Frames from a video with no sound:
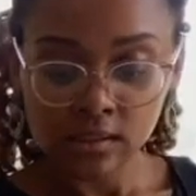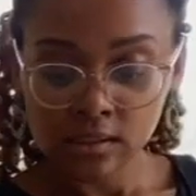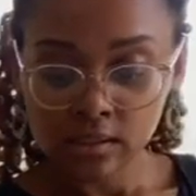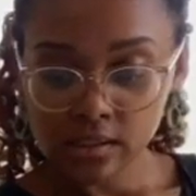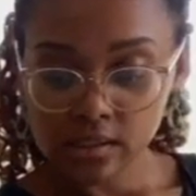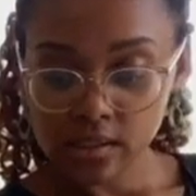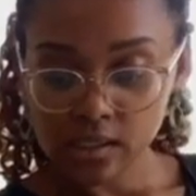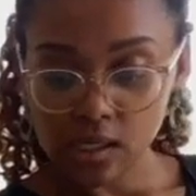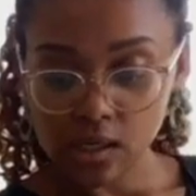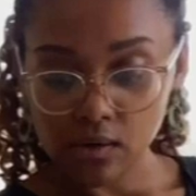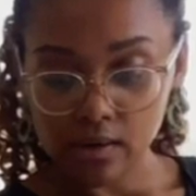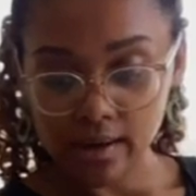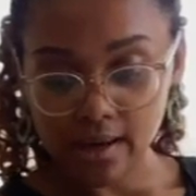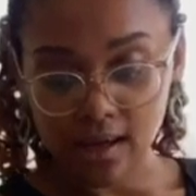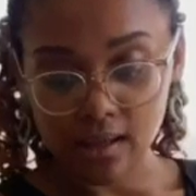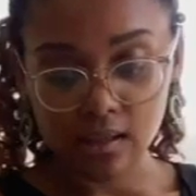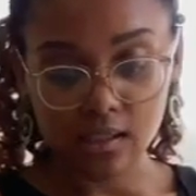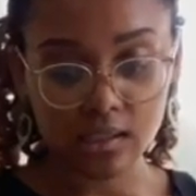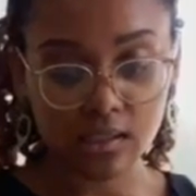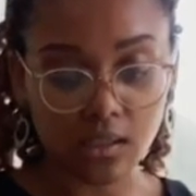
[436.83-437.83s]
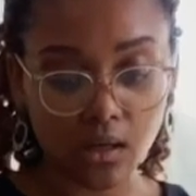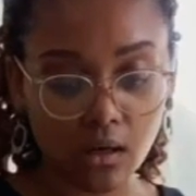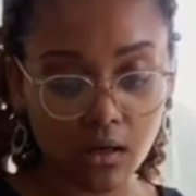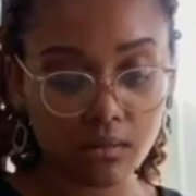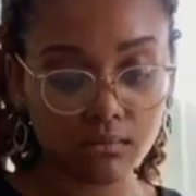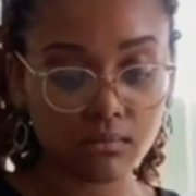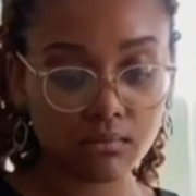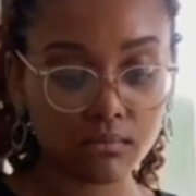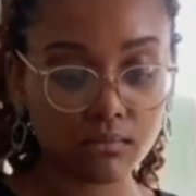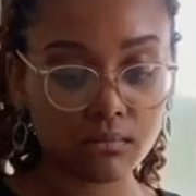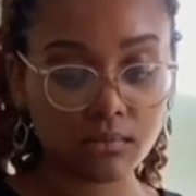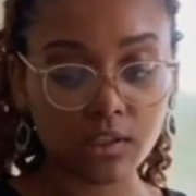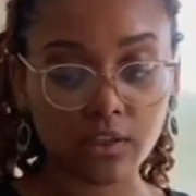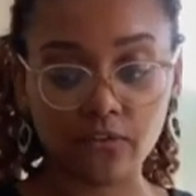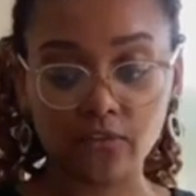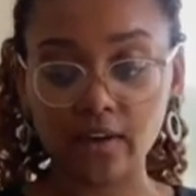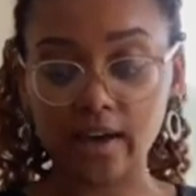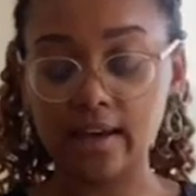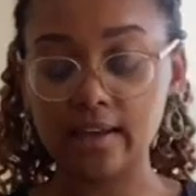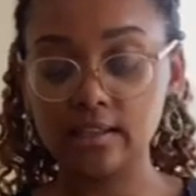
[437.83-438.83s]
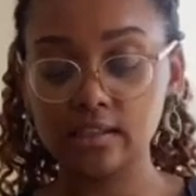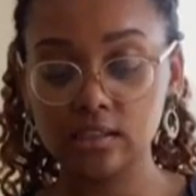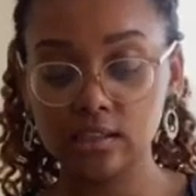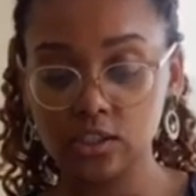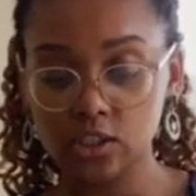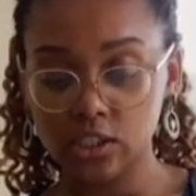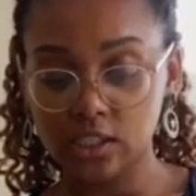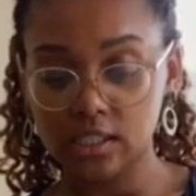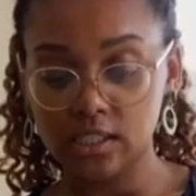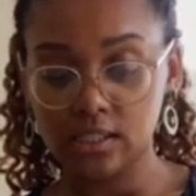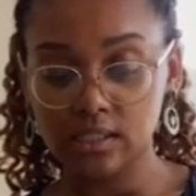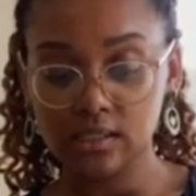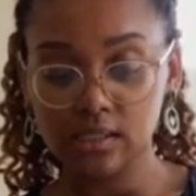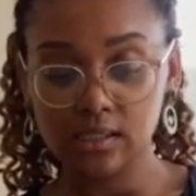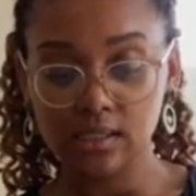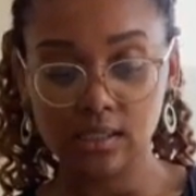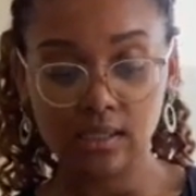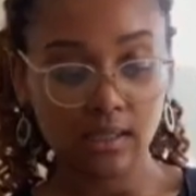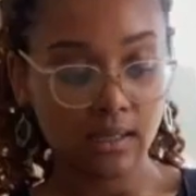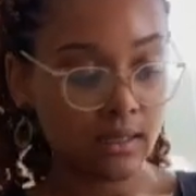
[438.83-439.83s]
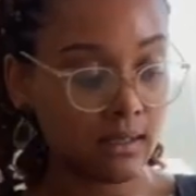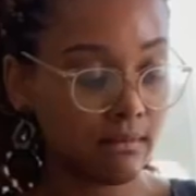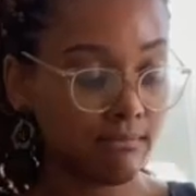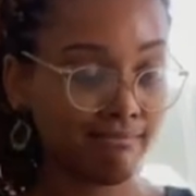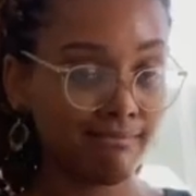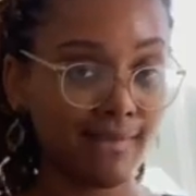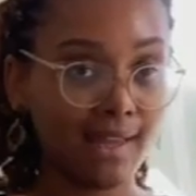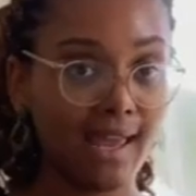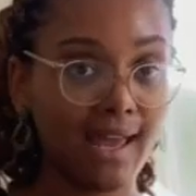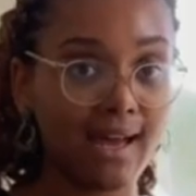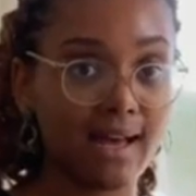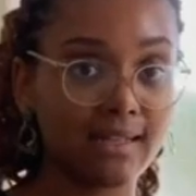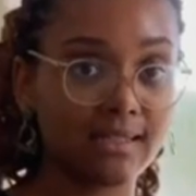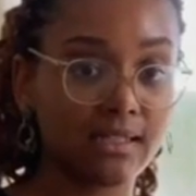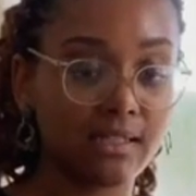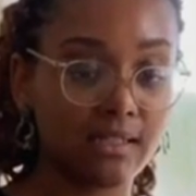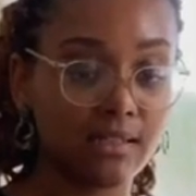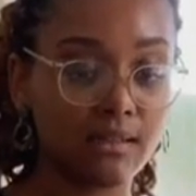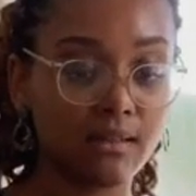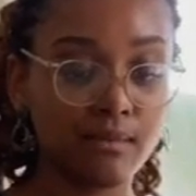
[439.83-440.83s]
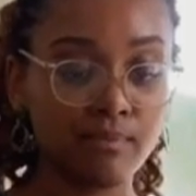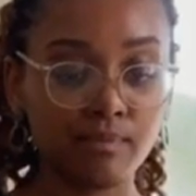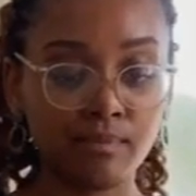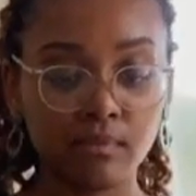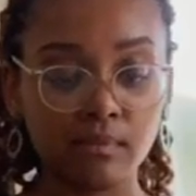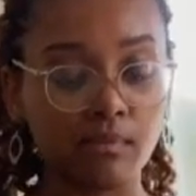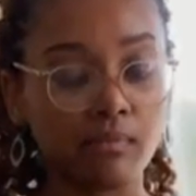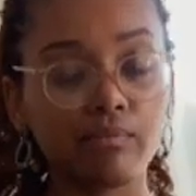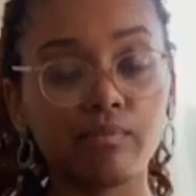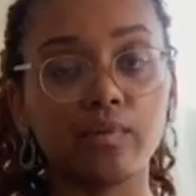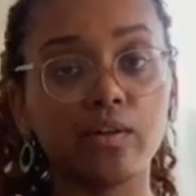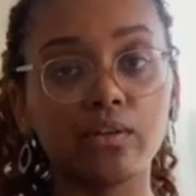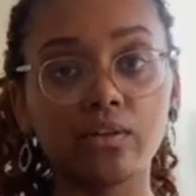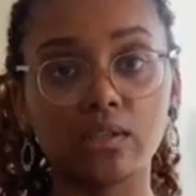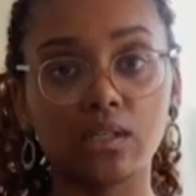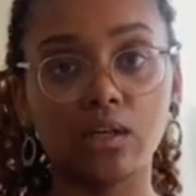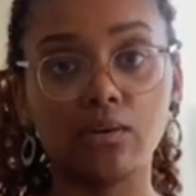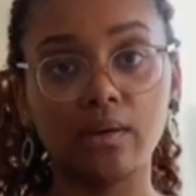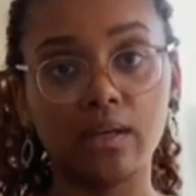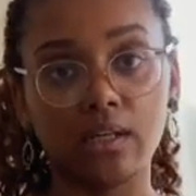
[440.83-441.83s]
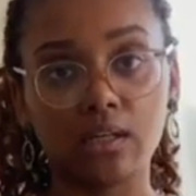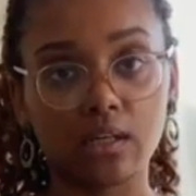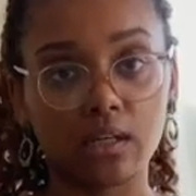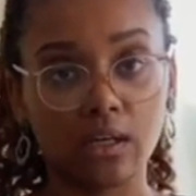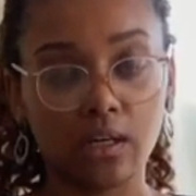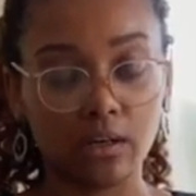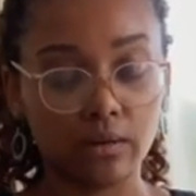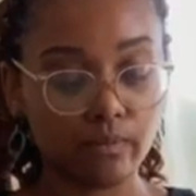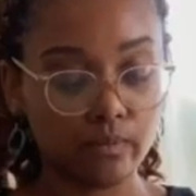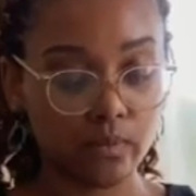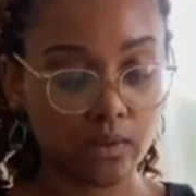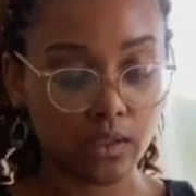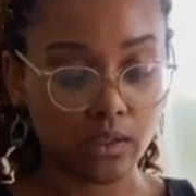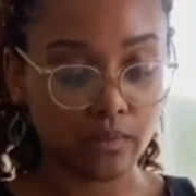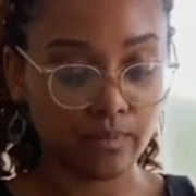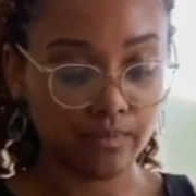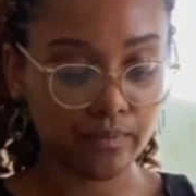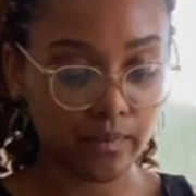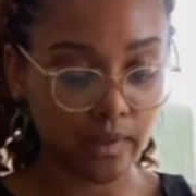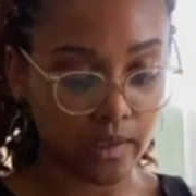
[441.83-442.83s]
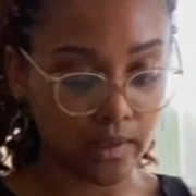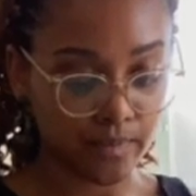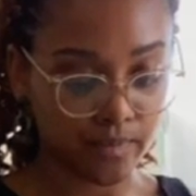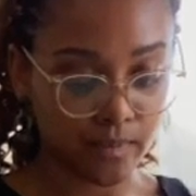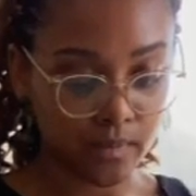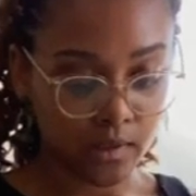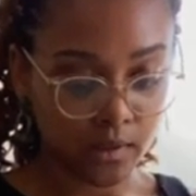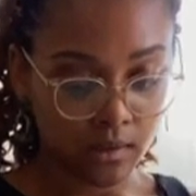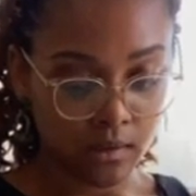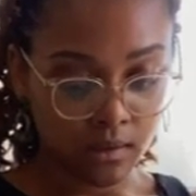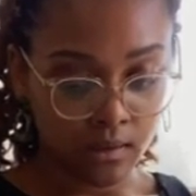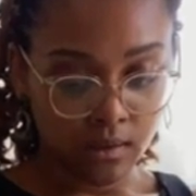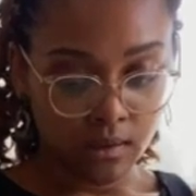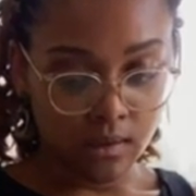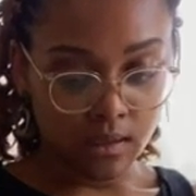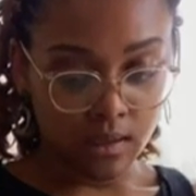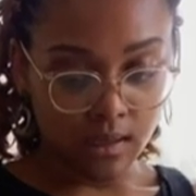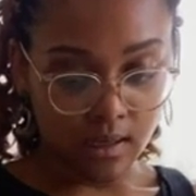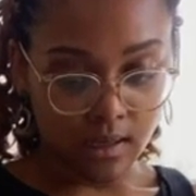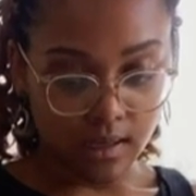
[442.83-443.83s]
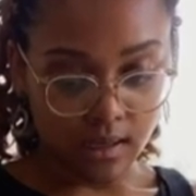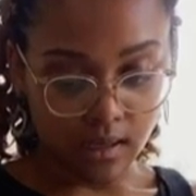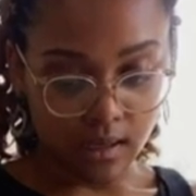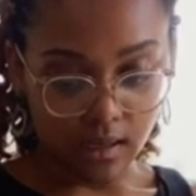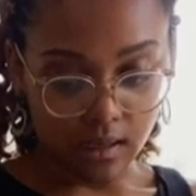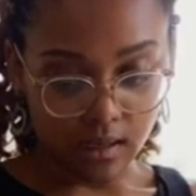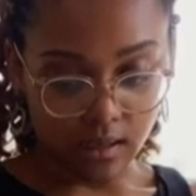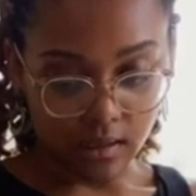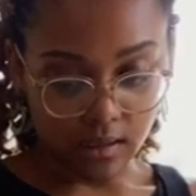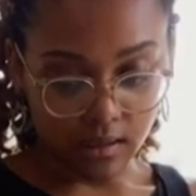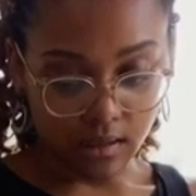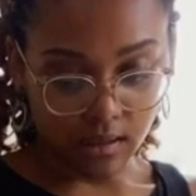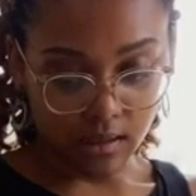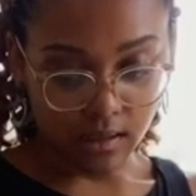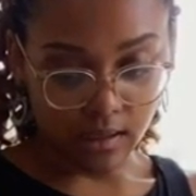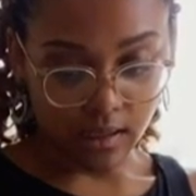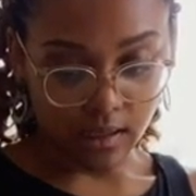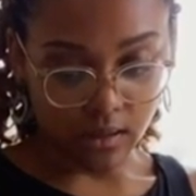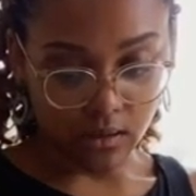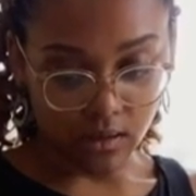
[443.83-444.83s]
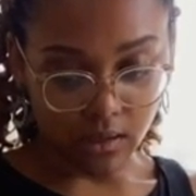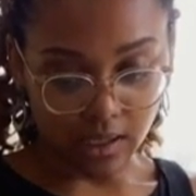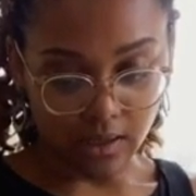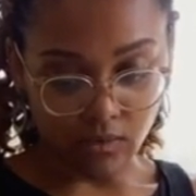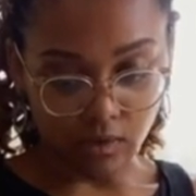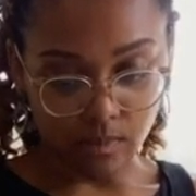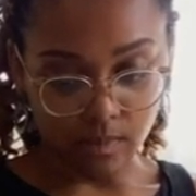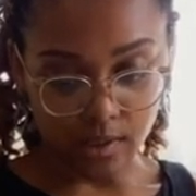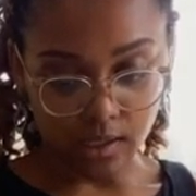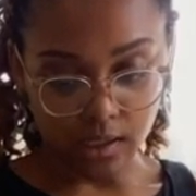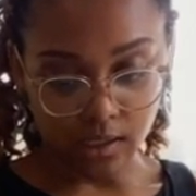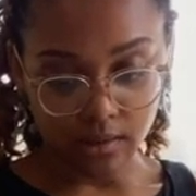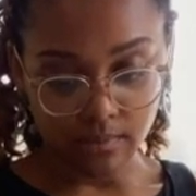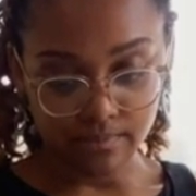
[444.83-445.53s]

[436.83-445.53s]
So I got the salt, the fat is the cheese, acid, there's no heat in here. So yeah, I gotta cater to everybody.